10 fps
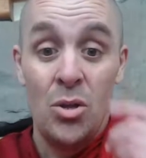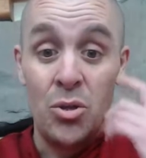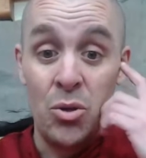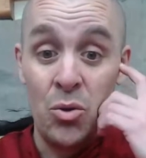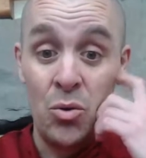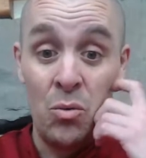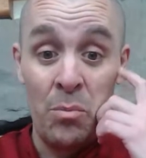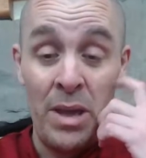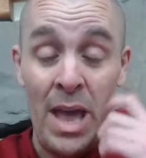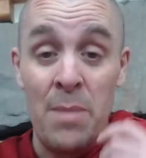to
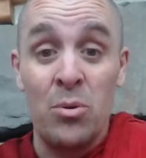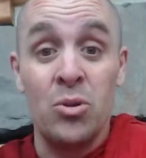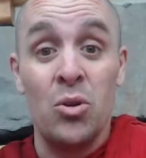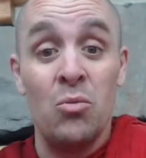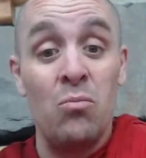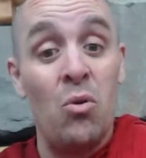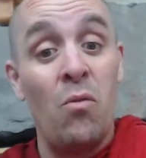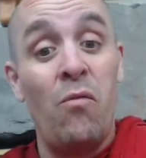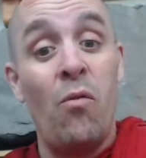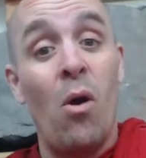be able to
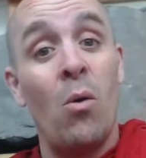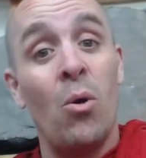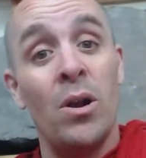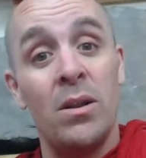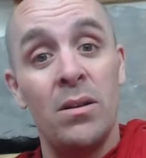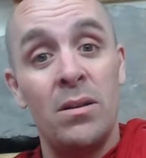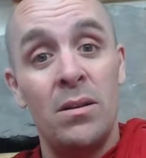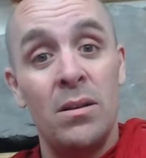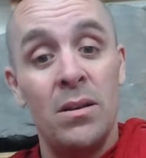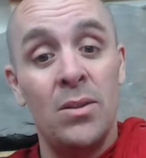move forward
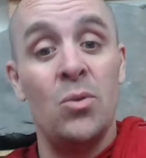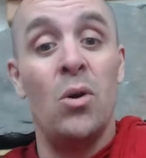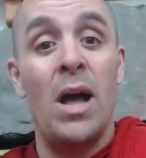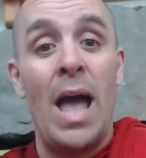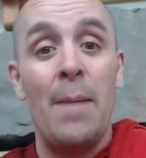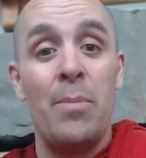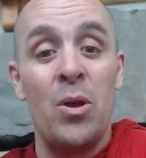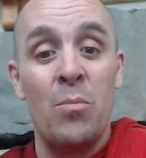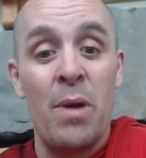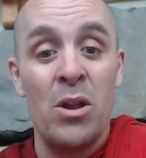to a
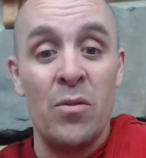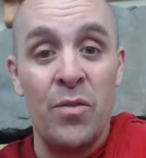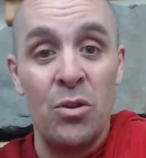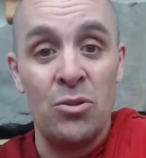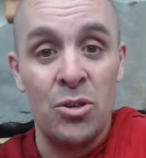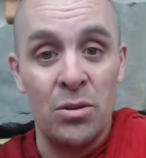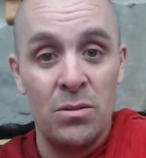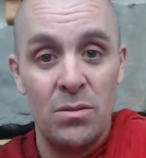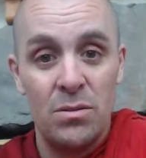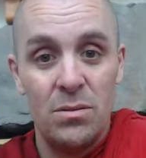happier, better future?
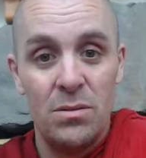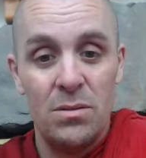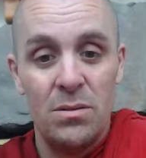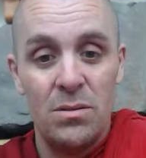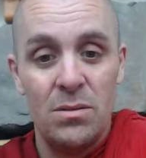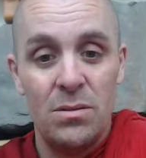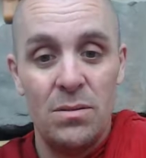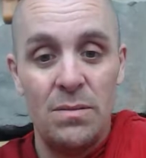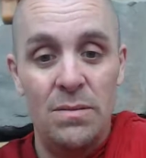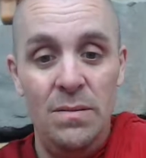
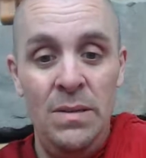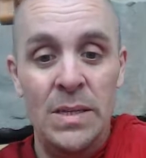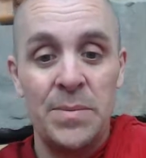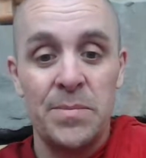Do